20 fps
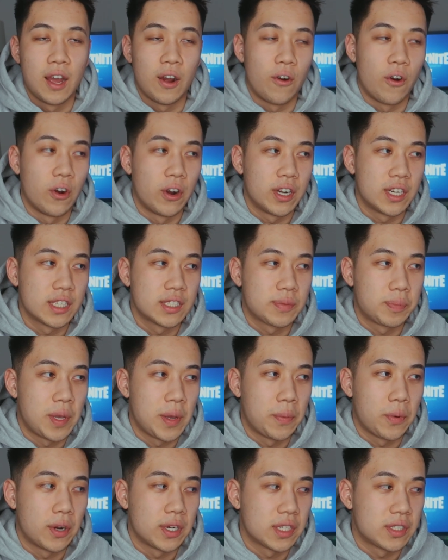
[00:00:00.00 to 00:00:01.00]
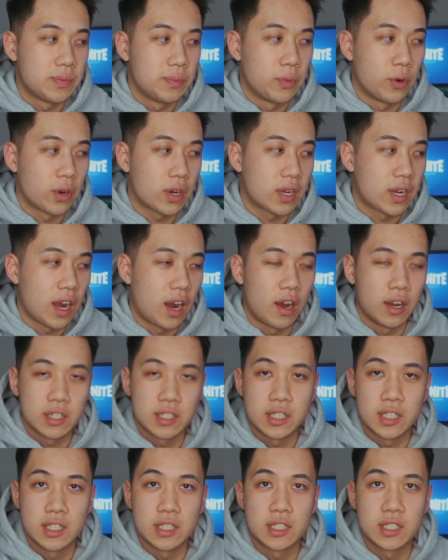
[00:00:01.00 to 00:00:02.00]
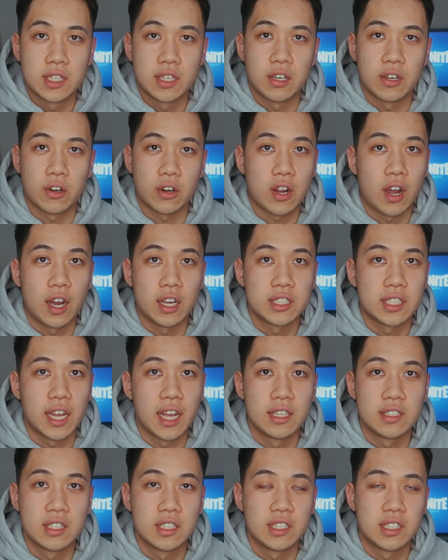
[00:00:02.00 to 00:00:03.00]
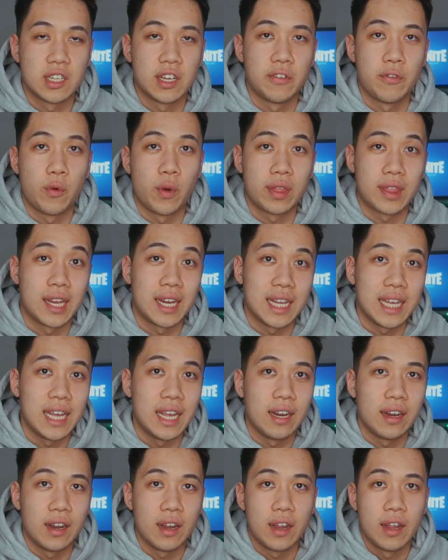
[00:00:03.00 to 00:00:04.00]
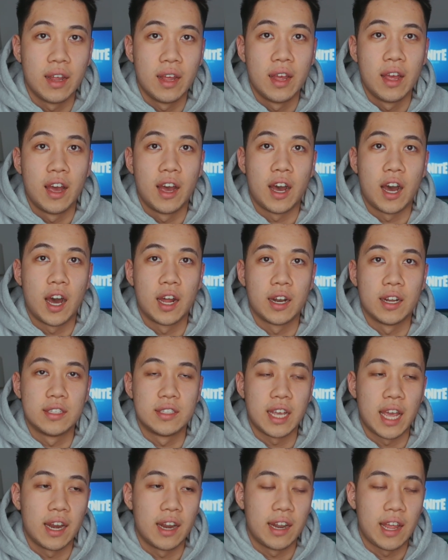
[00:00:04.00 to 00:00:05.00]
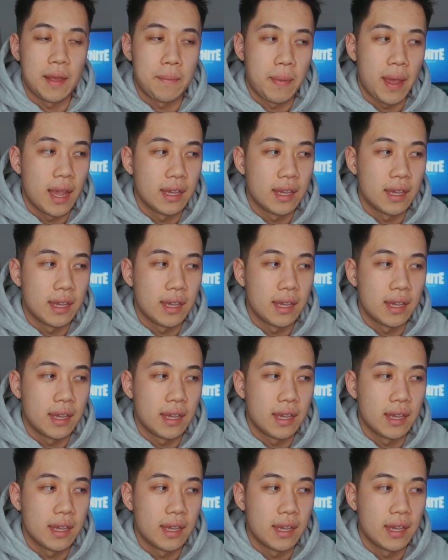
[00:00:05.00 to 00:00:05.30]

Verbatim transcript: or just people are just more conscious or conscientious of what they eat on a day-to-day -day